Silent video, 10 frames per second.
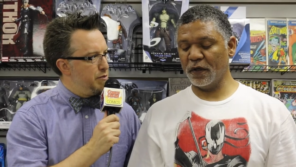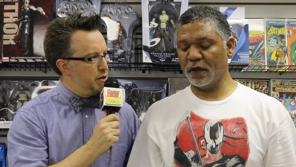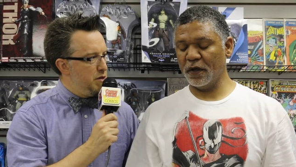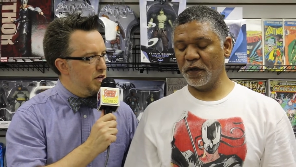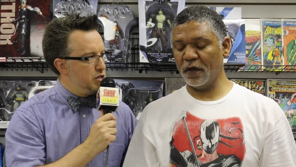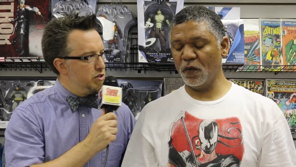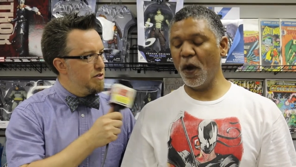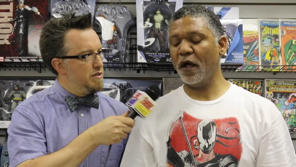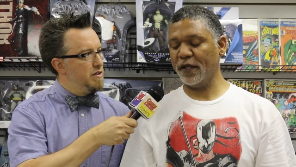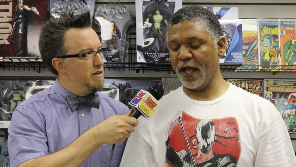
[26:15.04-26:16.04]
Speaker 1: pretty much.
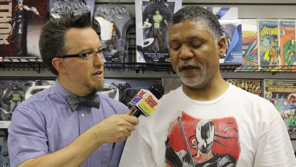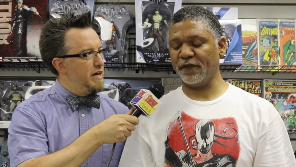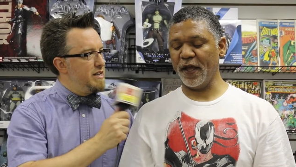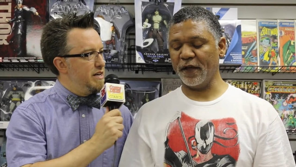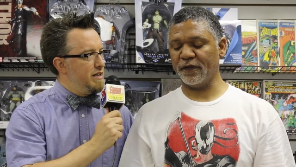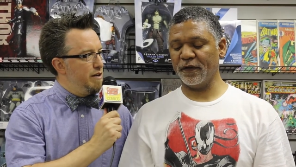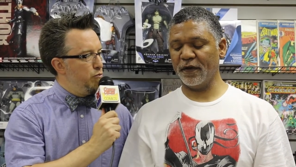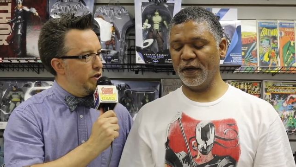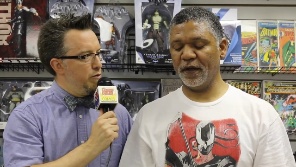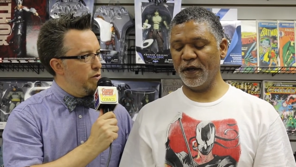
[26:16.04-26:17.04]
Speaker 2: Well, yes. It
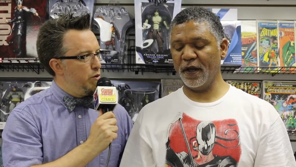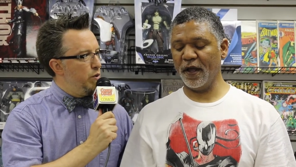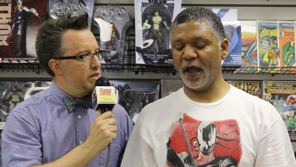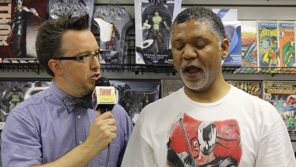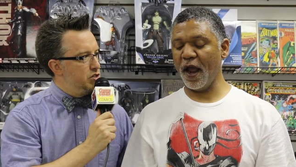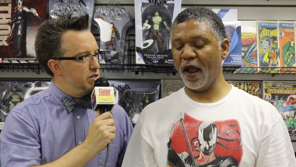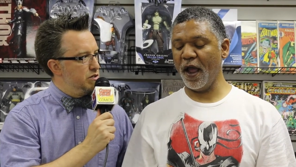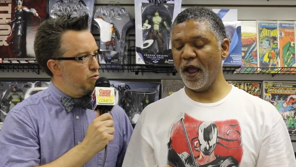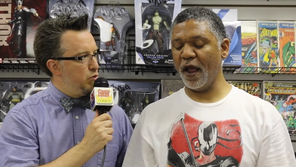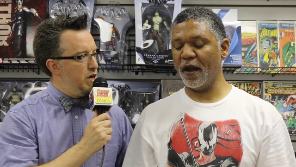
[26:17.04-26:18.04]
Speaker 1: went away just
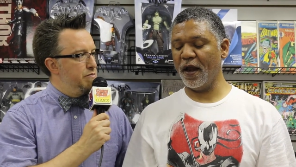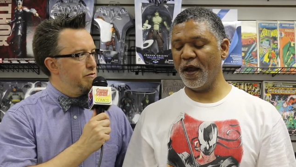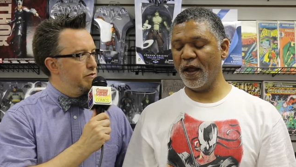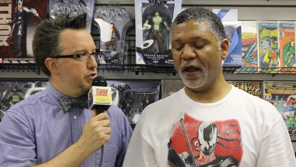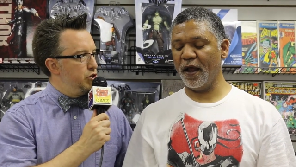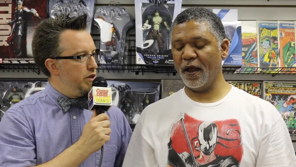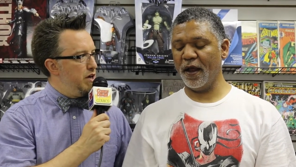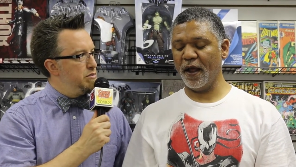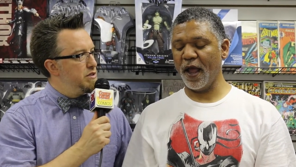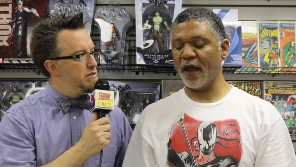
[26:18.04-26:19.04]
as Web showed
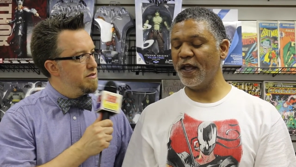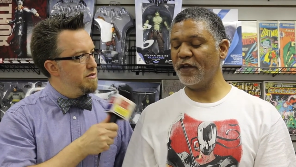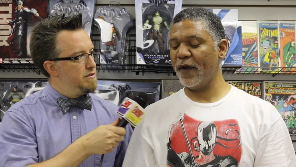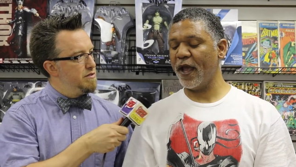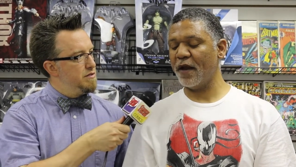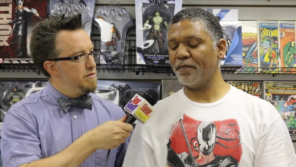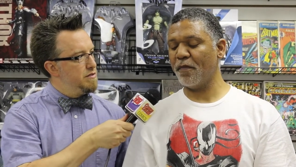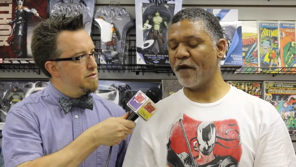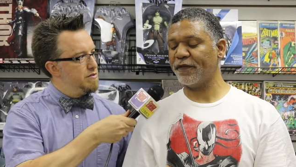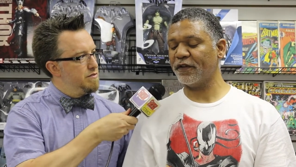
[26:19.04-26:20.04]
up.
Speaker 2: And then you had
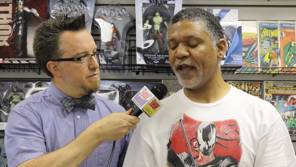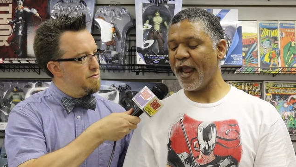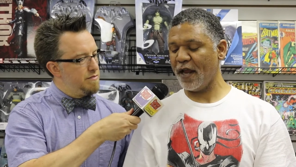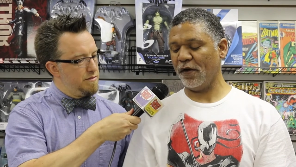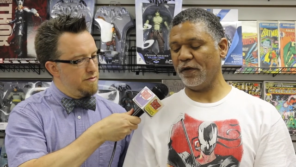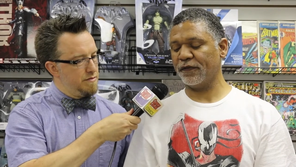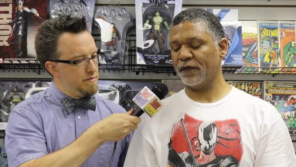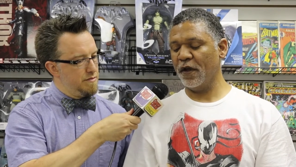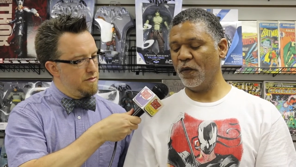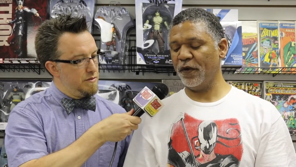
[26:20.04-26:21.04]
Marvel Tales,
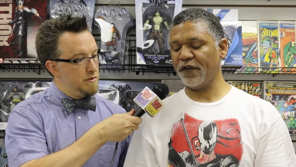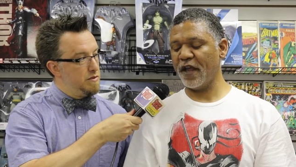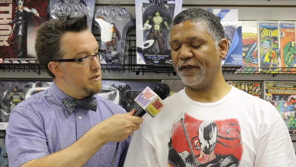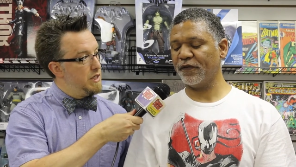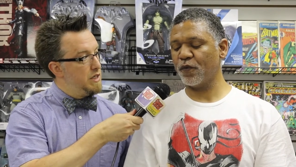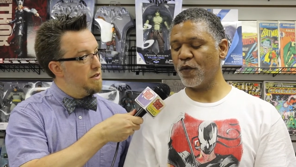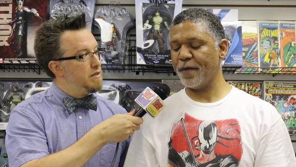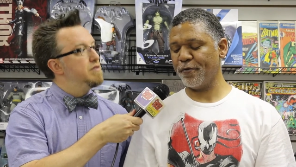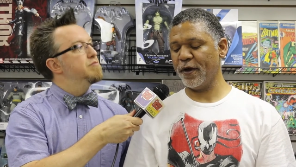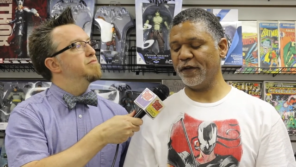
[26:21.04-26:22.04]
which gave us
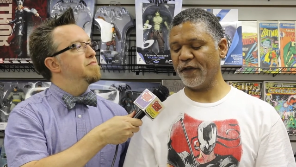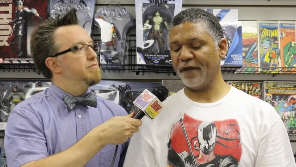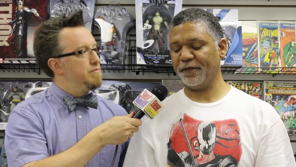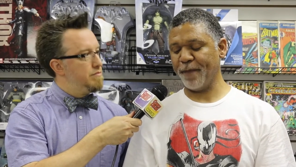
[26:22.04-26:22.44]
reprints of